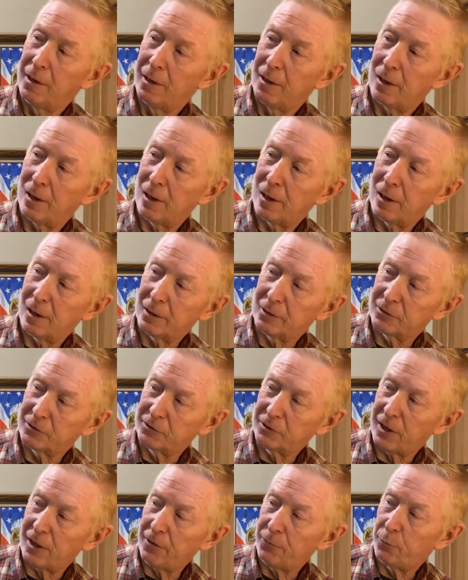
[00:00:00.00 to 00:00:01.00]
uh,
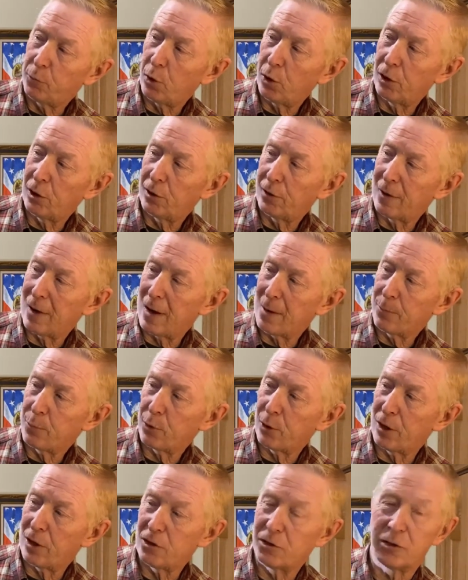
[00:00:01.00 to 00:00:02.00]
Safe Boiler
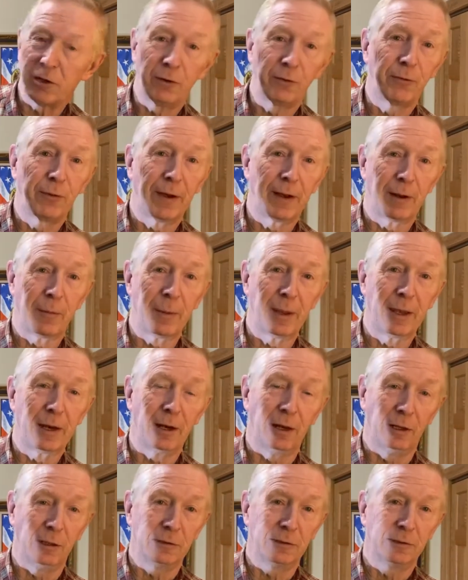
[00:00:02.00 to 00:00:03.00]
Operation
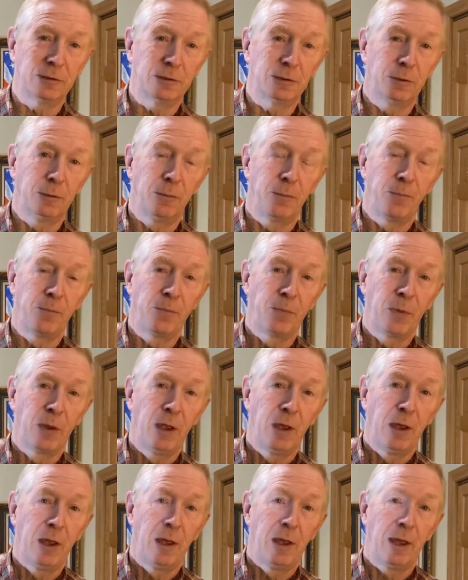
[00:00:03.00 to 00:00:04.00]
Fundamentals,
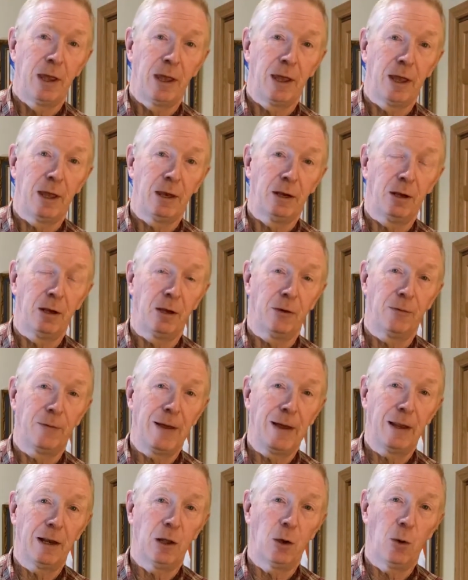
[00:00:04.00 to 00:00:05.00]
and uh,
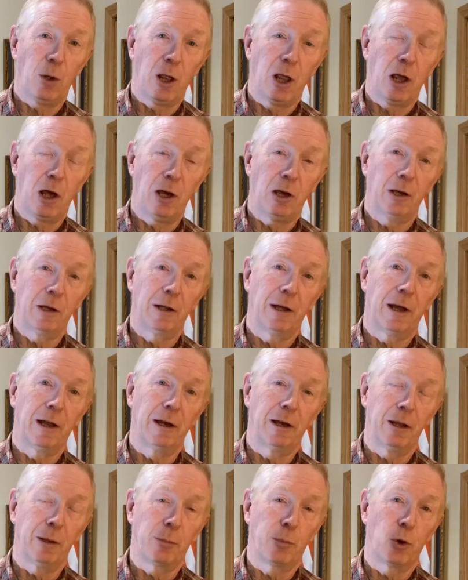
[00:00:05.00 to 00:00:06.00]
follow along
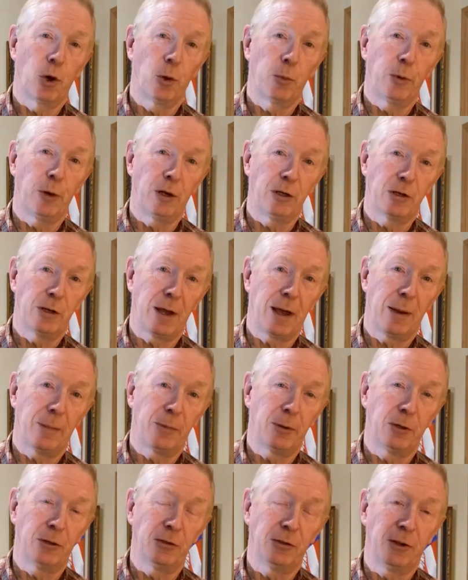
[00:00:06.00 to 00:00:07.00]
on the appropriate
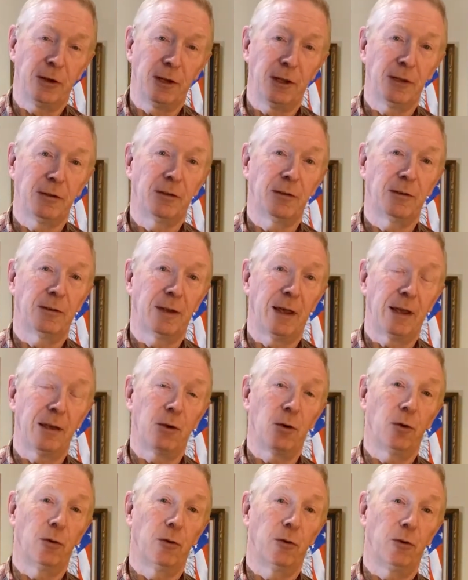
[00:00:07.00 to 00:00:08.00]
chapters on this as I
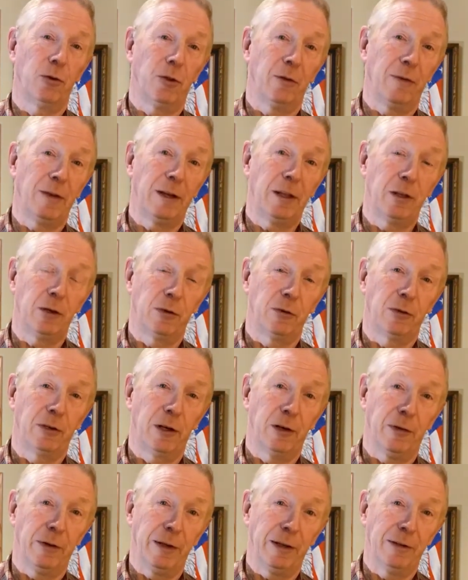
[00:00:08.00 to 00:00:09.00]
go through the video
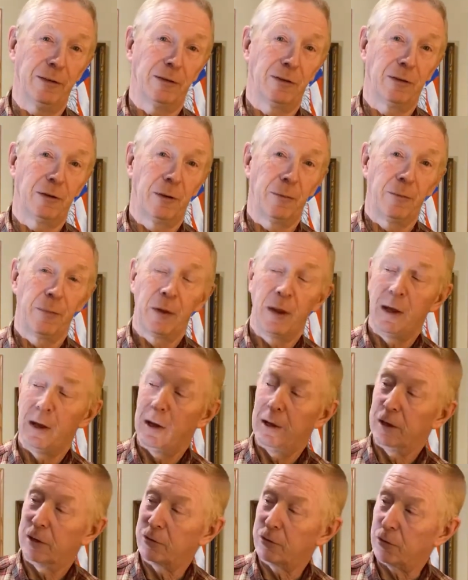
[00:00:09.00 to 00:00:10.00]
series.
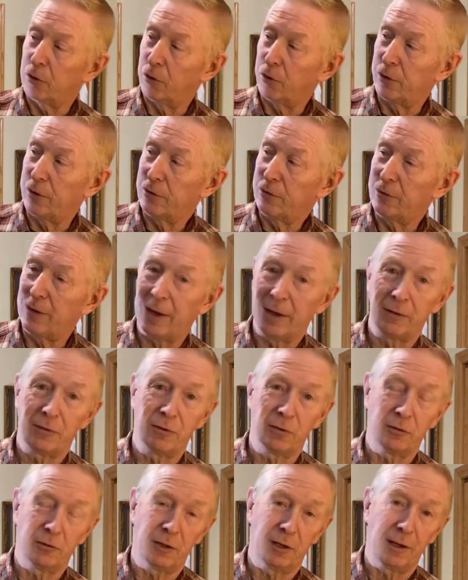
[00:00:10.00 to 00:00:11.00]
So this
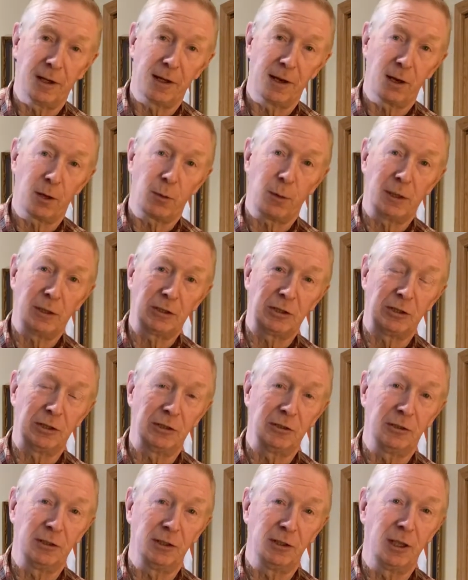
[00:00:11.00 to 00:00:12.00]
answers a lot of
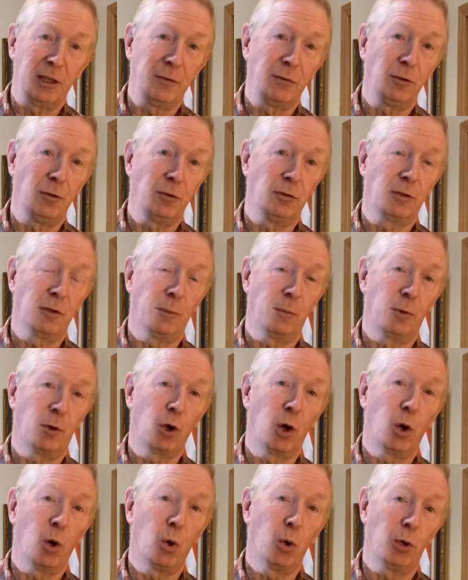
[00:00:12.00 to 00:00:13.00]
questions and gives you some
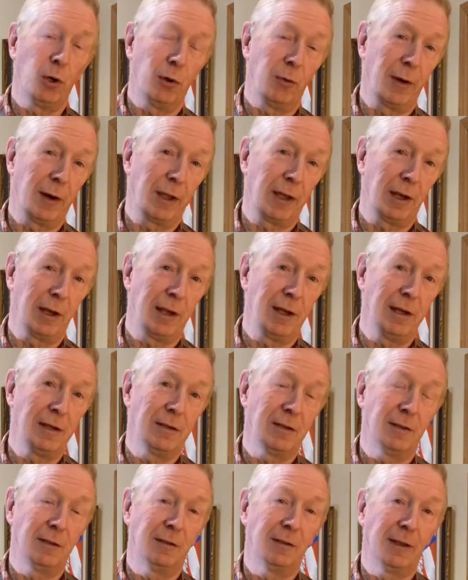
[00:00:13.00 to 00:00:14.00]
code and
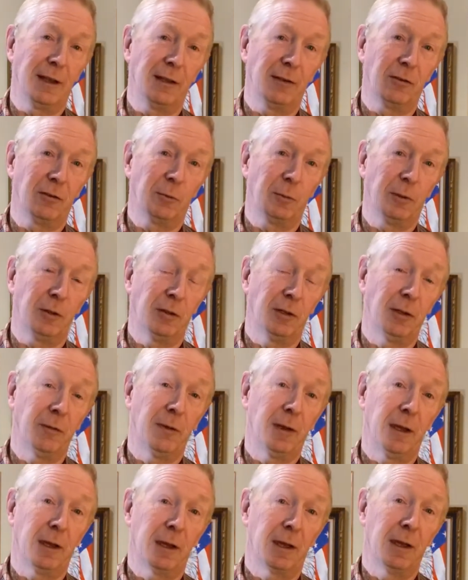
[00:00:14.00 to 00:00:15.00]
regulations as
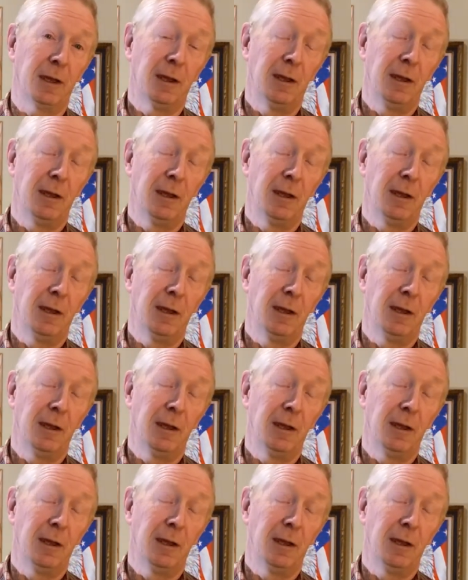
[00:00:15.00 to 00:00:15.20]
specific